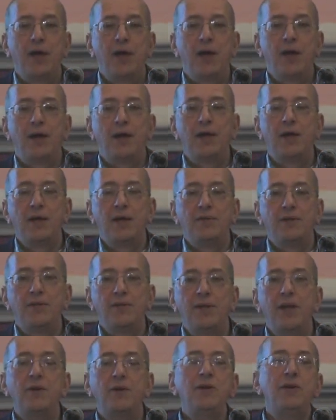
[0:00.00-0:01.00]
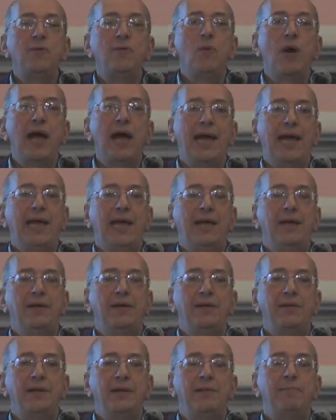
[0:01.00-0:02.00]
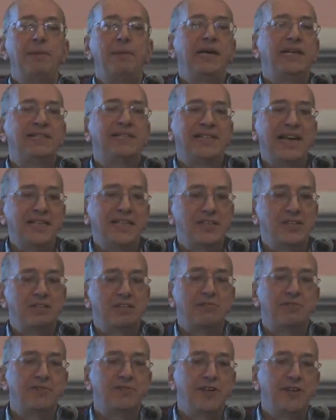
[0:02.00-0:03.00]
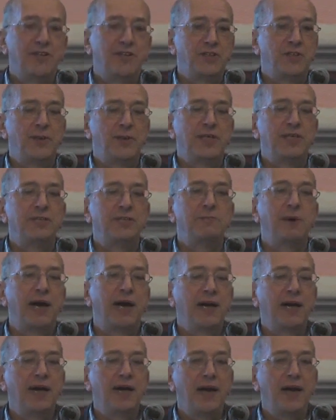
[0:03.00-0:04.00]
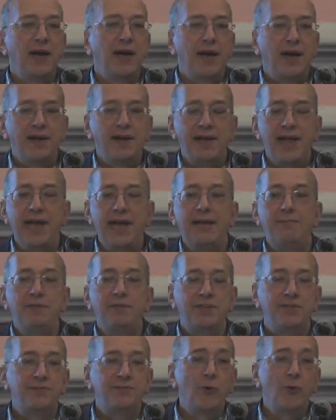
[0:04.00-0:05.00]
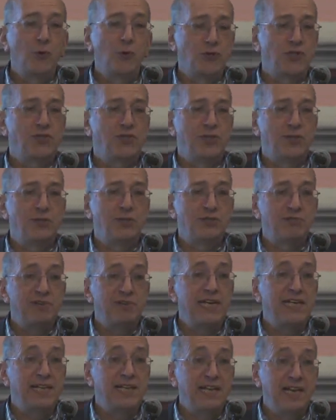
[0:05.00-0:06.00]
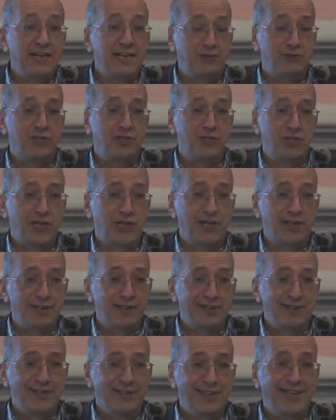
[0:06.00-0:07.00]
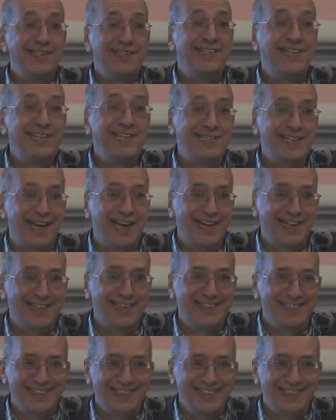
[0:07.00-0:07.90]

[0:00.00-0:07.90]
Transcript: uh, that the only way that it makes sense to refer to it is by a, a name that forces you to read the literature in detail.